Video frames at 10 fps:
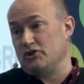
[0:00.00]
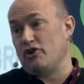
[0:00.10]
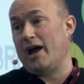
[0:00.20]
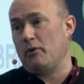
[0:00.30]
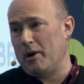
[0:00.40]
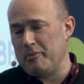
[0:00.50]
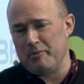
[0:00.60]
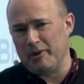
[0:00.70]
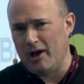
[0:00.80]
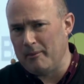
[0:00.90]
to track where
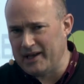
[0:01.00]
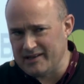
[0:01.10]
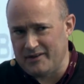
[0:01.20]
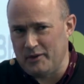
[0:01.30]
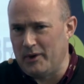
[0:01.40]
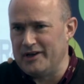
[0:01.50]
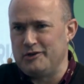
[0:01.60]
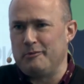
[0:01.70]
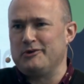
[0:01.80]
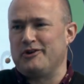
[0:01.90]
people are, because otherwise
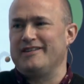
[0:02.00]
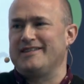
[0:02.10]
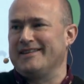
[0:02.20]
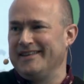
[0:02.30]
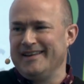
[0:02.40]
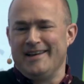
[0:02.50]
you'd be trying to